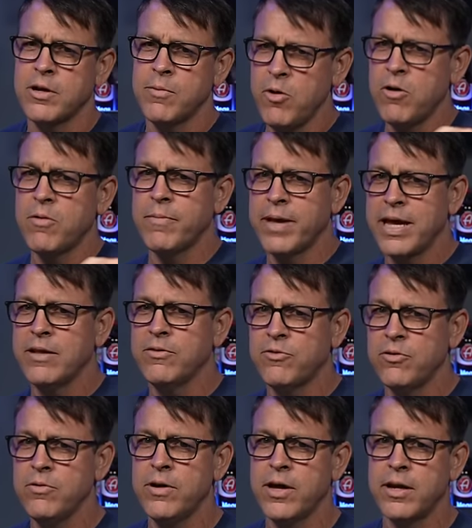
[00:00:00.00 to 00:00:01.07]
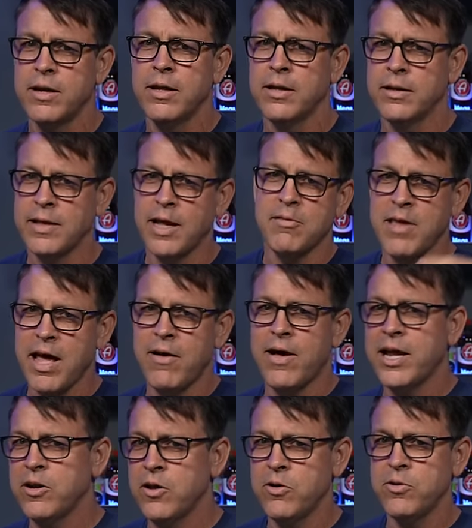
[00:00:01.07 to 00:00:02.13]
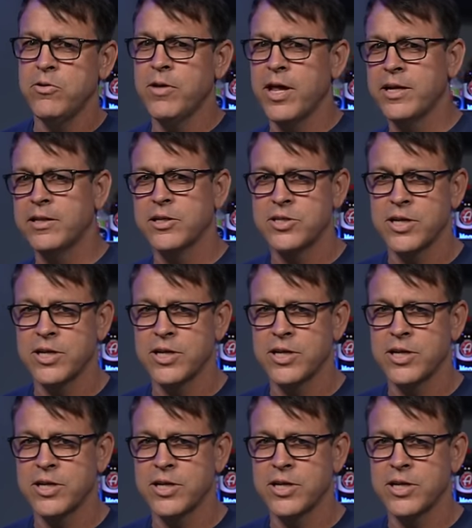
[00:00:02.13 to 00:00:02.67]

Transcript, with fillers: come on, man, do it. That's how I know you like the